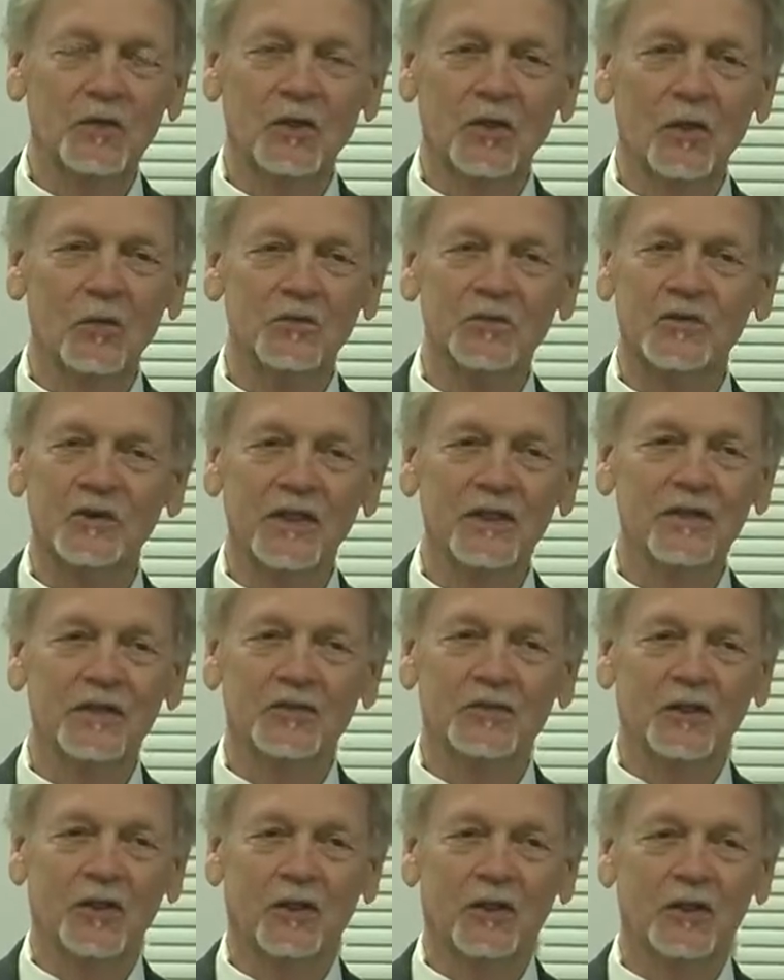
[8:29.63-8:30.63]
if you don't see
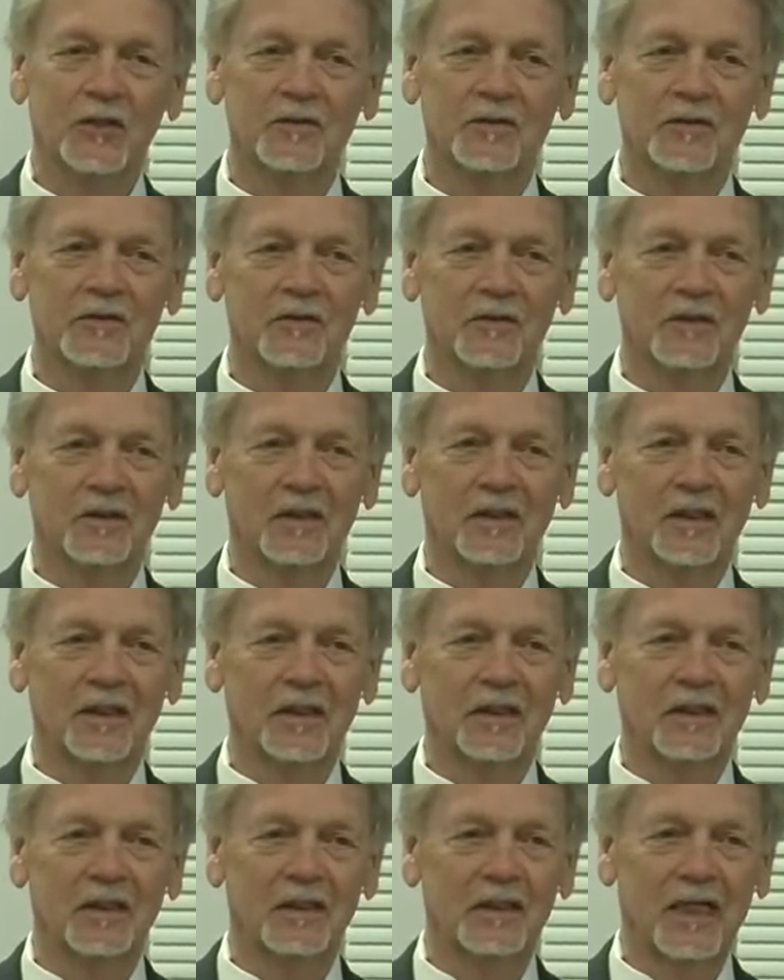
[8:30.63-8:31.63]
the church
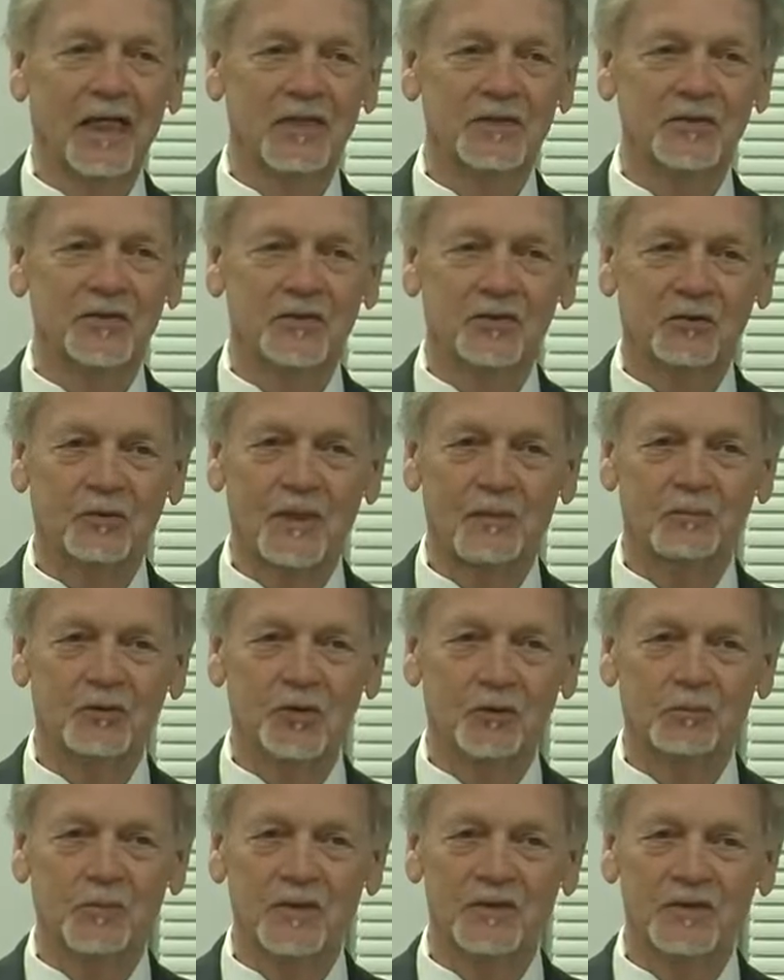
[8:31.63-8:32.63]
uh, as the
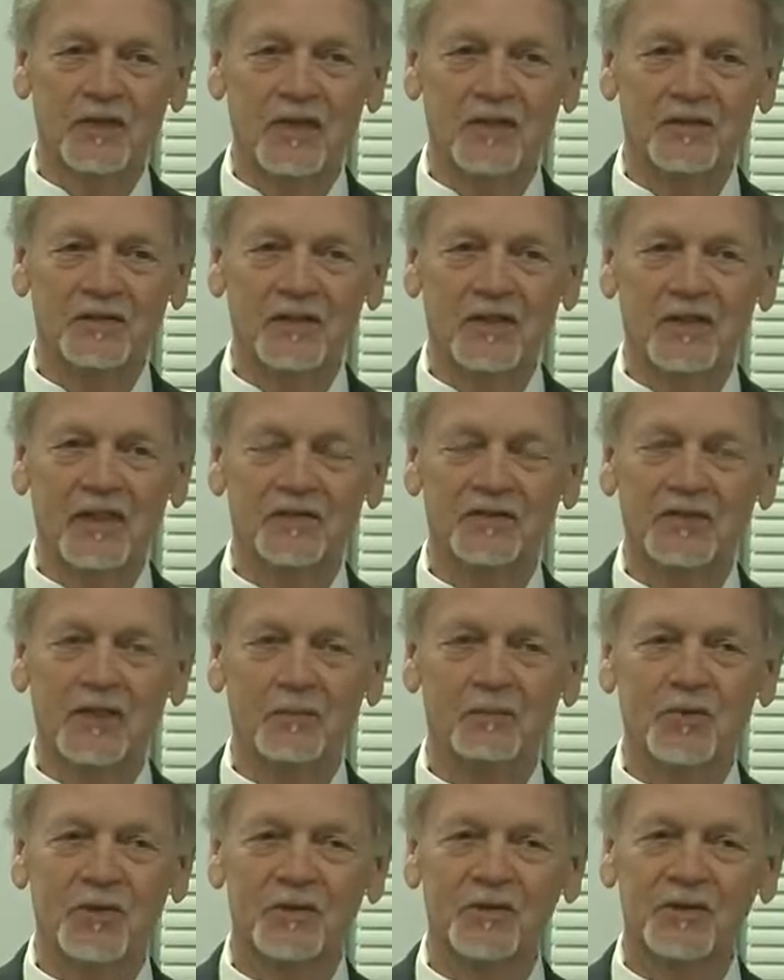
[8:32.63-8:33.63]
scripture presents it as
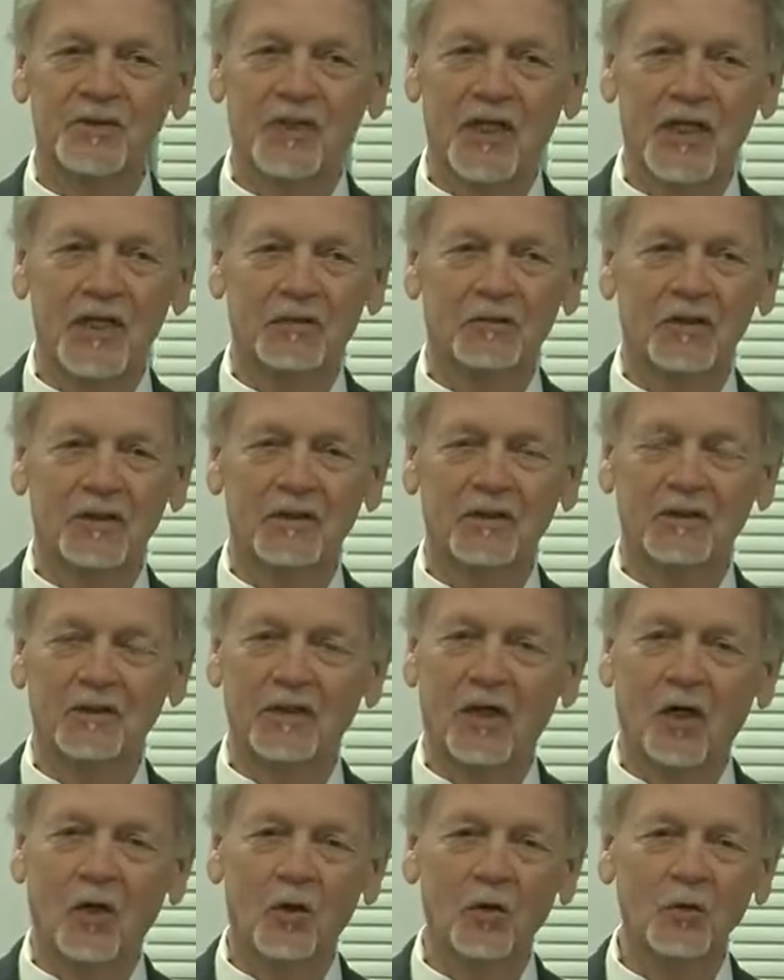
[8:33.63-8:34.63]
something sacred
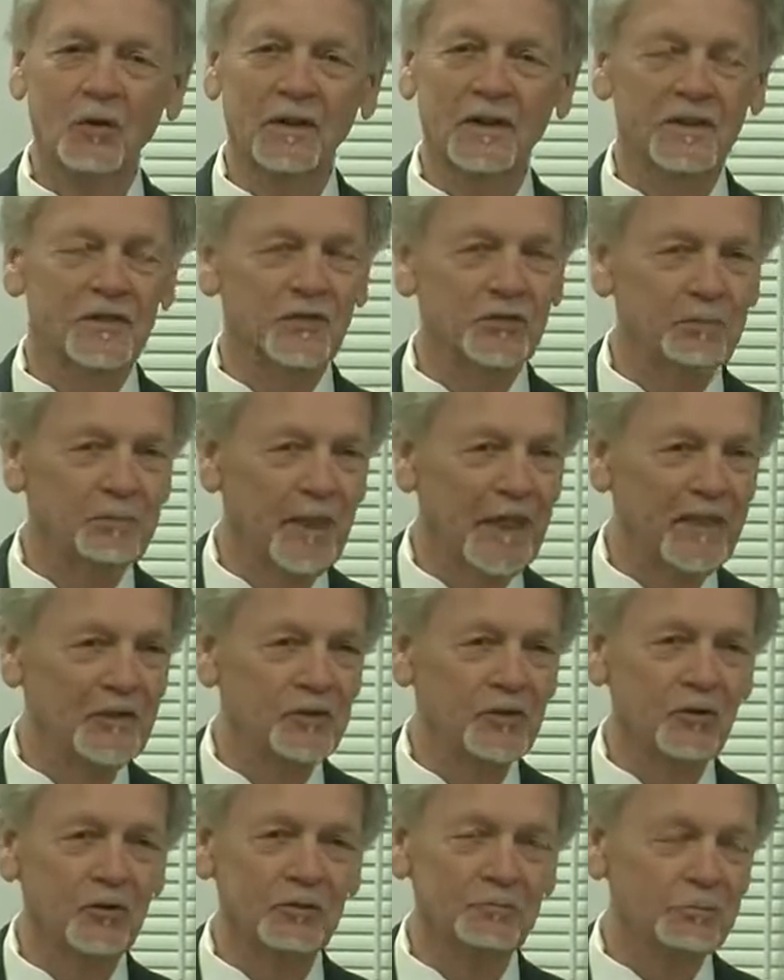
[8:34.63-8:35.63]
and holy and
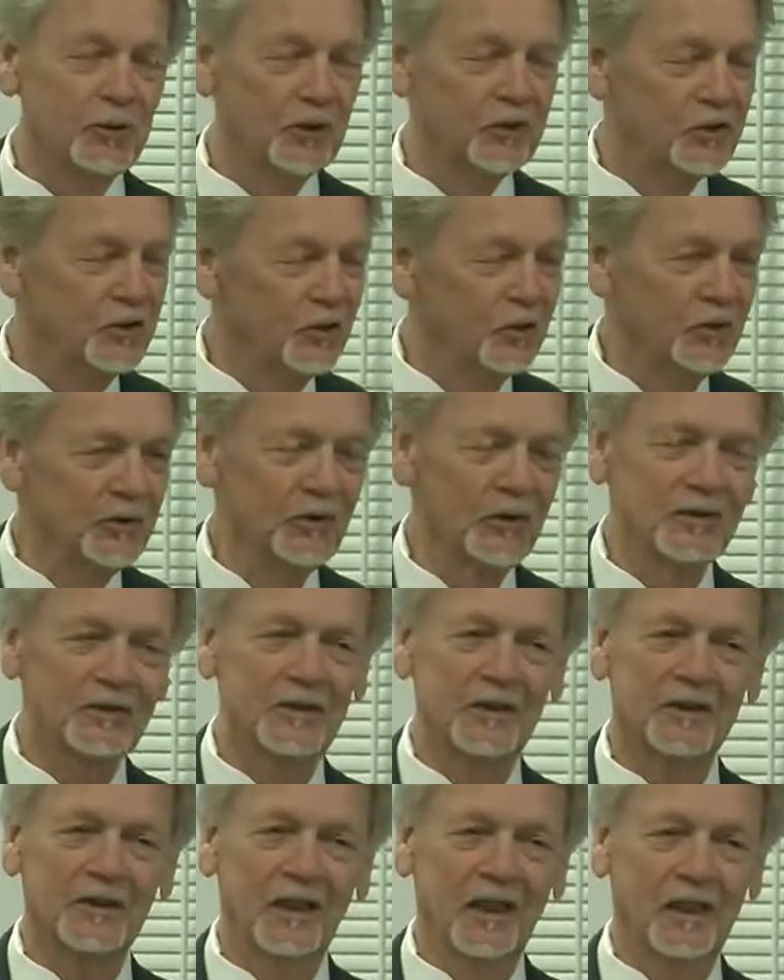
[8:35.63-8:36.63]
special and peculiar
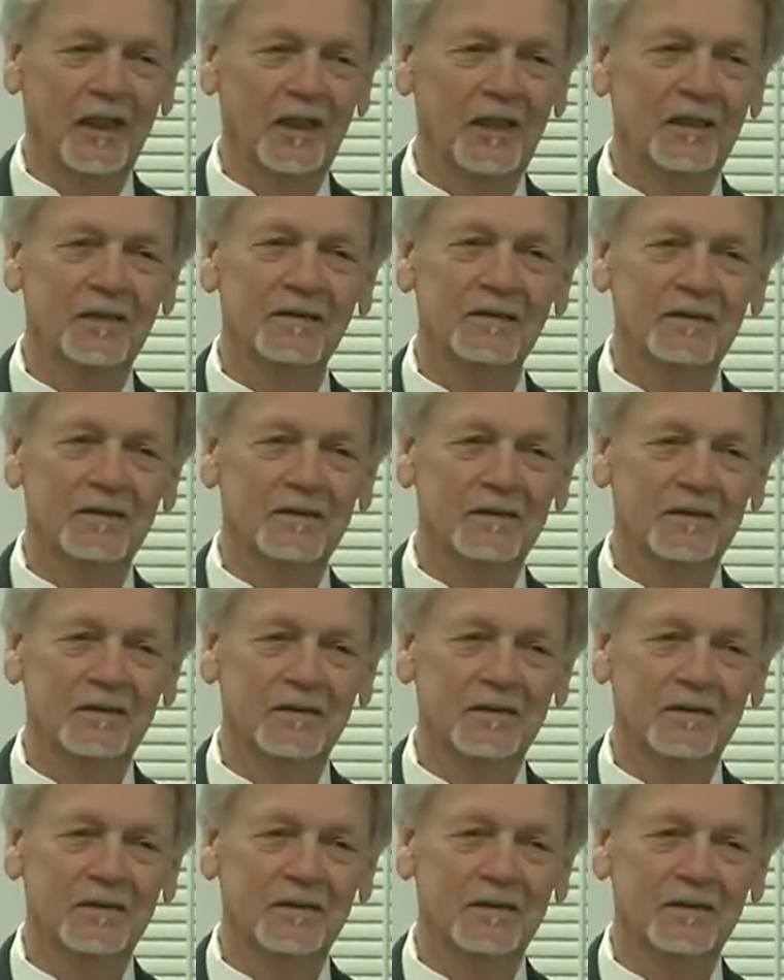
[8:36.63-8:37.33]
to God,